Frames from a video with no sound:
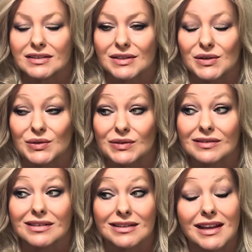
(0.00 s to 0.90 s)
so
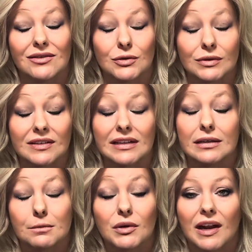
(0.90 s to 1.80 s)
I have a really
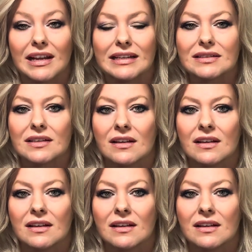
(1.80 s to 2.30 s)
good price.